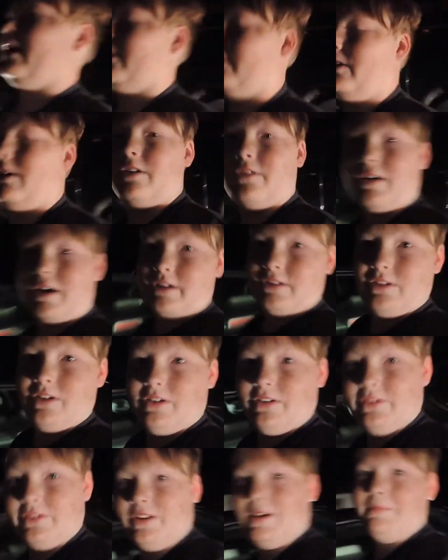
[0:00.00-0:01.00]
NASCAR race
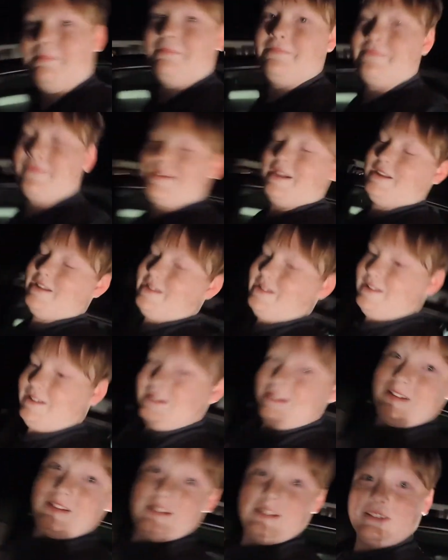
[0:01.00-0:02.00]
on or something.
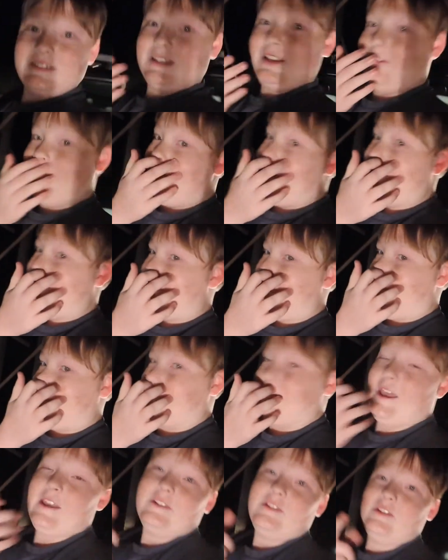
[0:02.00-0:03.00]
So, uh, yeah,
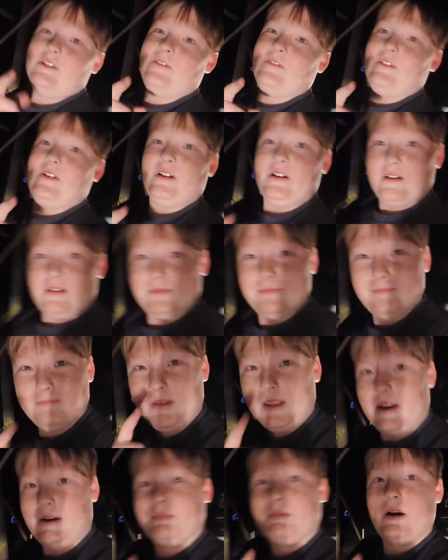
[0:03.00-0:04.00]
thank you for
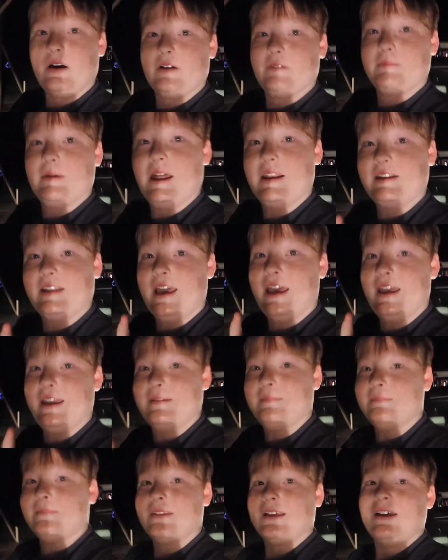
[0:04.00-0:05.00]
being a part of my
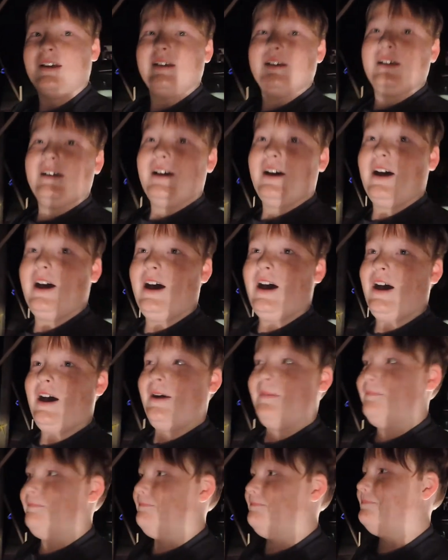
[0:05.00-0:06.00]
day.
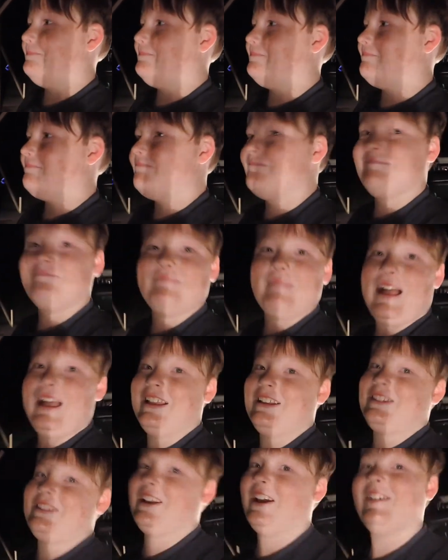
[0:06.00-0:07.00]
Um,
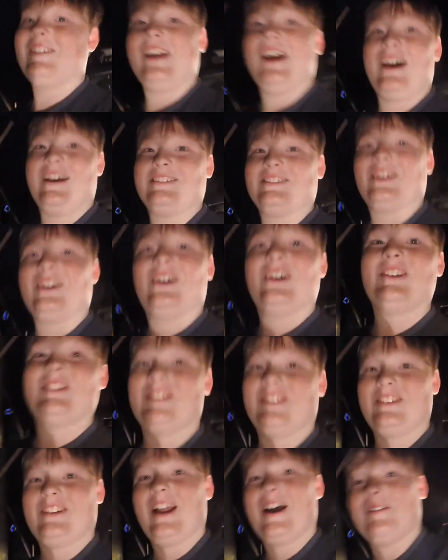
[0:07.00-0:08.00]
so, yeah, as
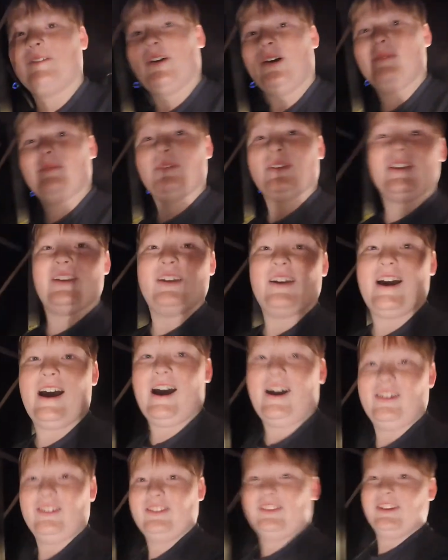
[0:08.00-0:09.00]
always, it's Diamond Company.
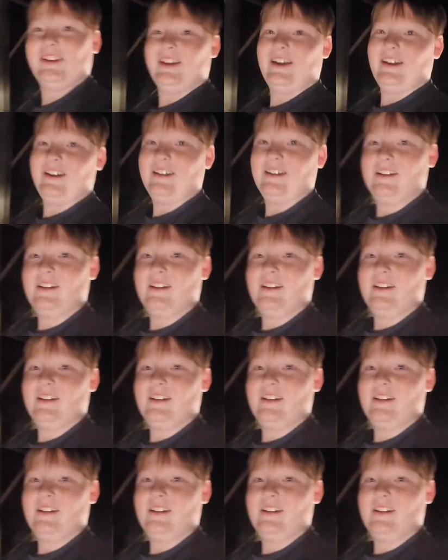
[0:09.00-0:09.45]
I'll see ya.